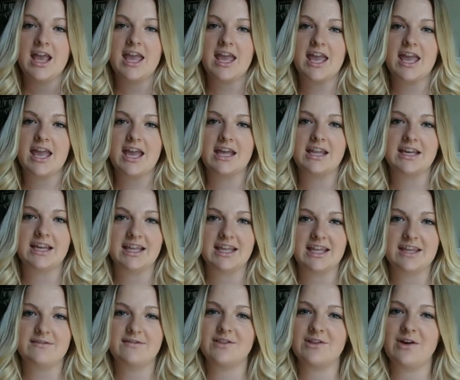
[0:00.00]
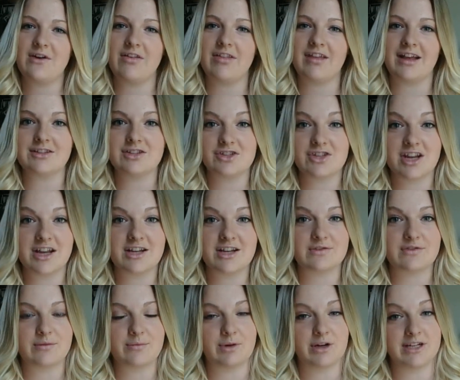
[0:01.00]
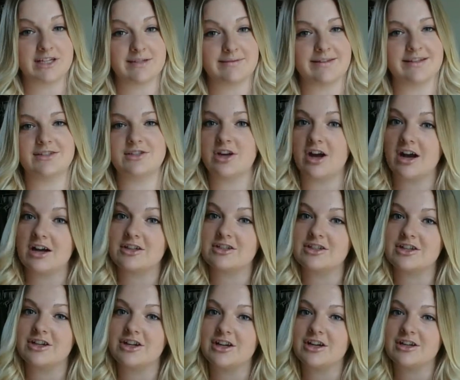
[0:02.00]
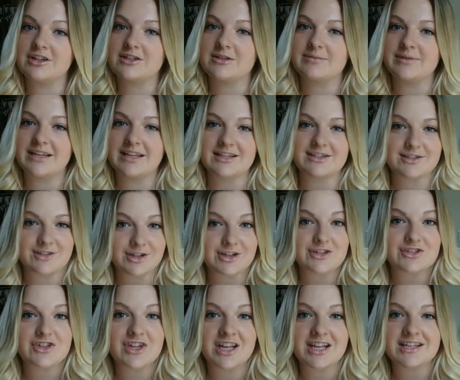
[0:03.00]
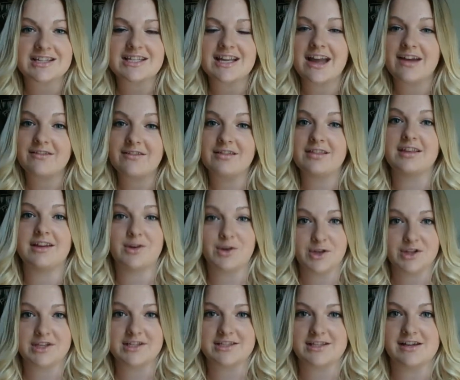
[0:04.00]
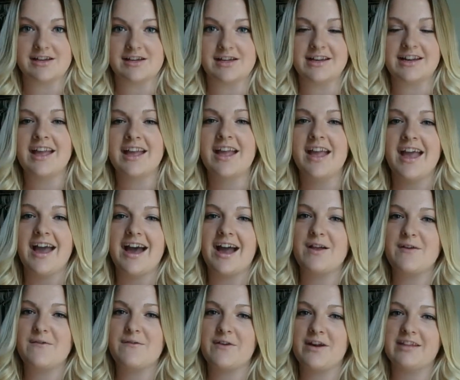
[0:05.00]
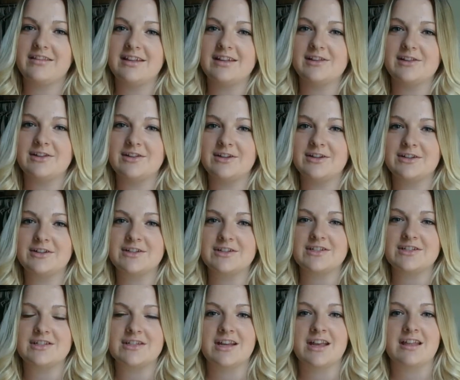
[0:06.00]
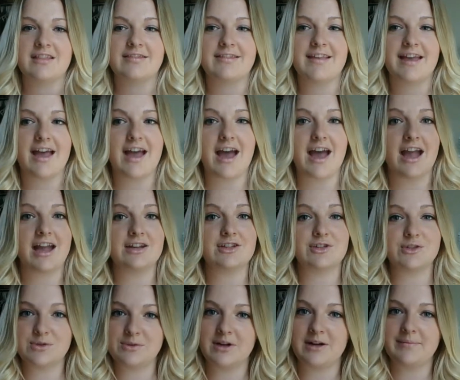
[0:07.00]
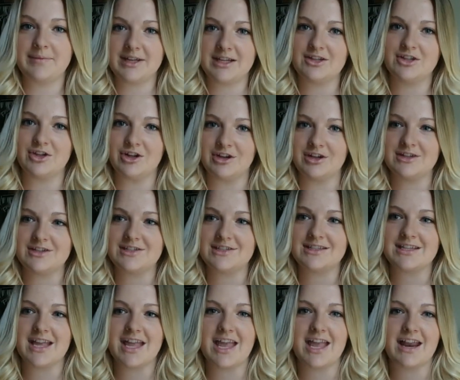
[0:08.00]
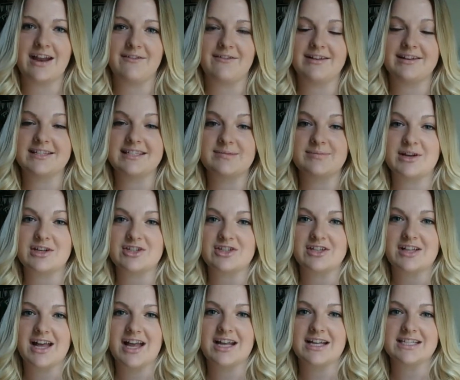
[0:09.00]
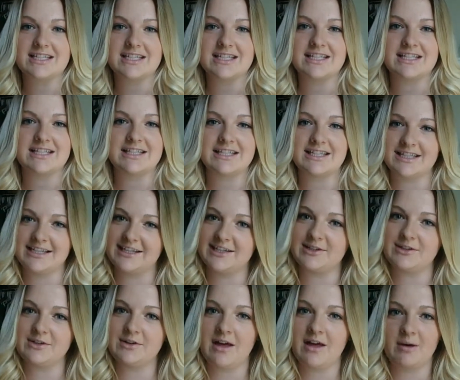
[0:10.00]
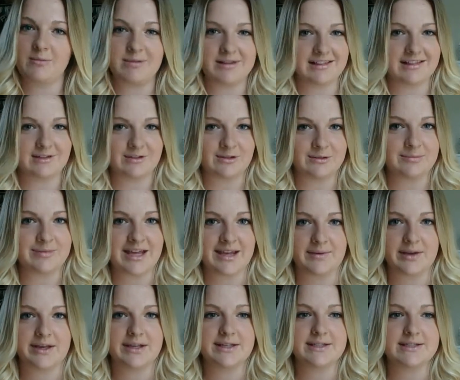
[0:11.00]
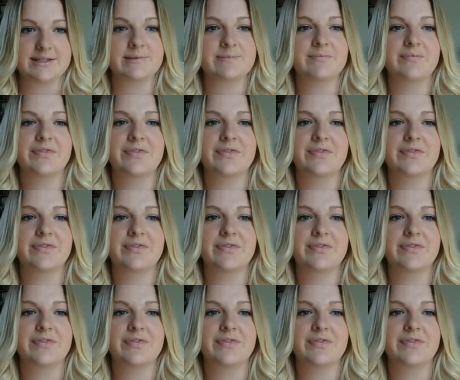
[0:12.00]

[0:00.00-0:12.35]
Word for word: and even though that's changed from wanting to be a doctor to being a surgeon to everything under the sun, I finally learned that I do want to be a nurse and I want to specialize in the NICU, helping the little babies.